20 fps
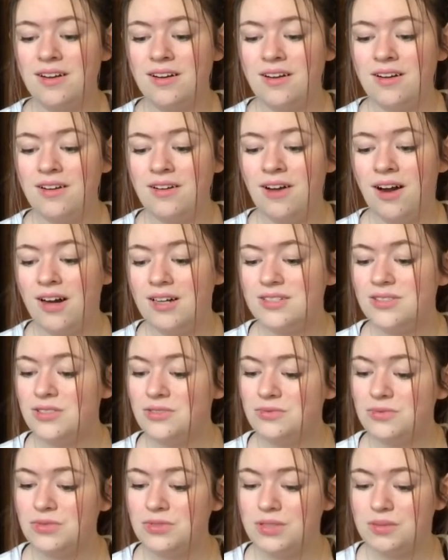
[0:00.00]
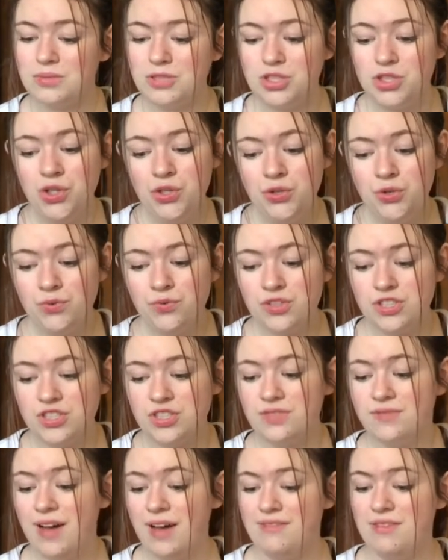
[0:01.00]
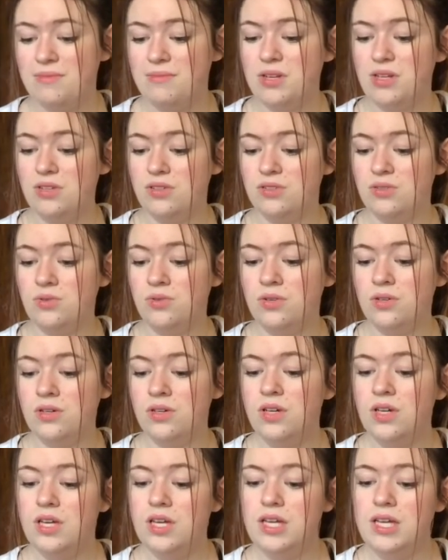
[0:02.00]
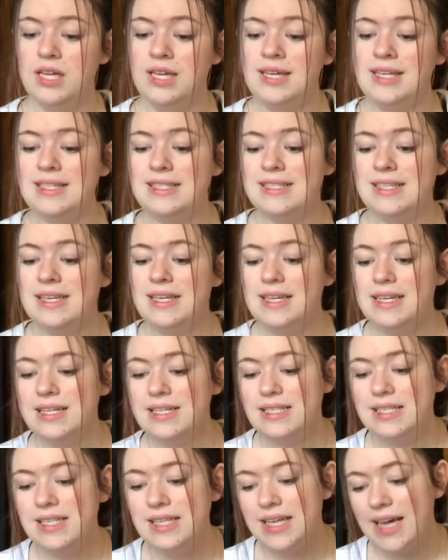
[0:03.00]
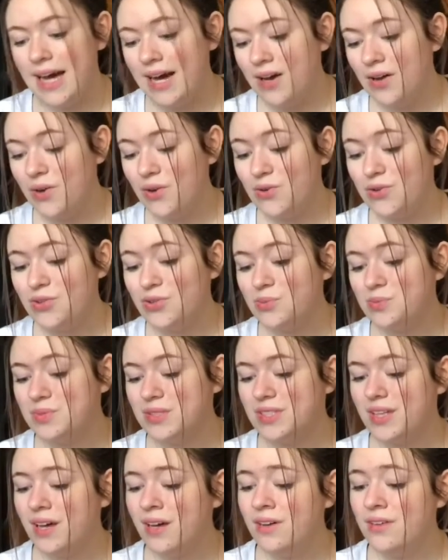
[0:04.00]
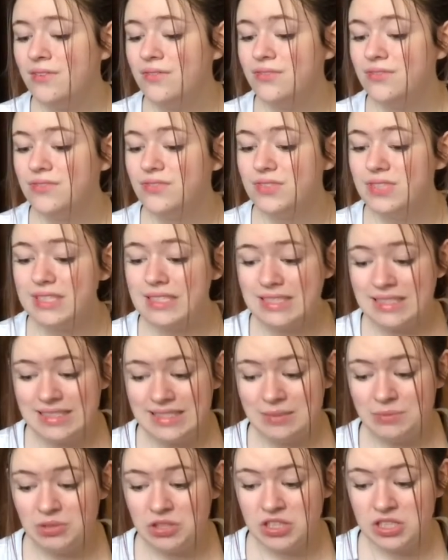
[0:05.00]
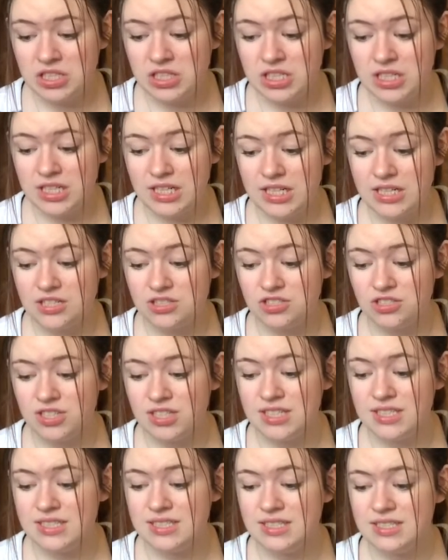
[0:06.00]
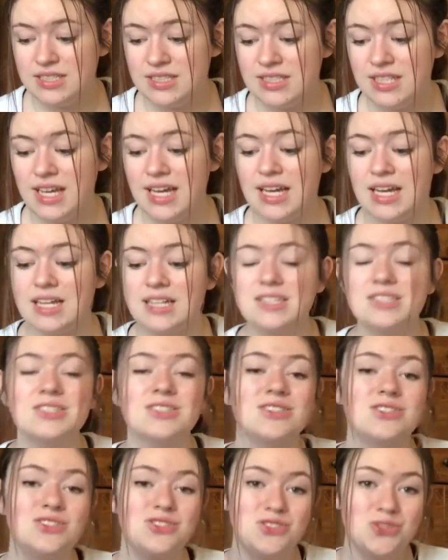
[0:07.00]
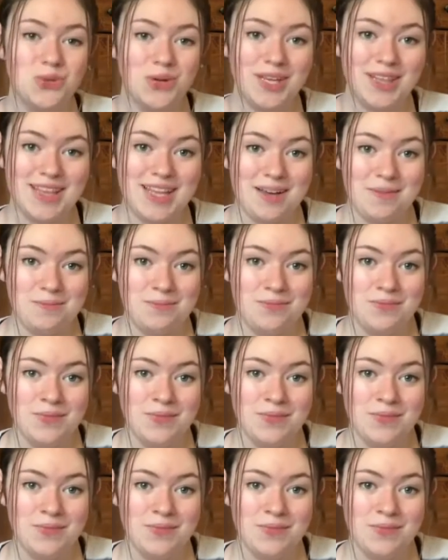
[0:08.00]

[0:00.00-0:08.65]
cardinal rule number 2 for surviving middle school is seek out groups of similar interests and join them.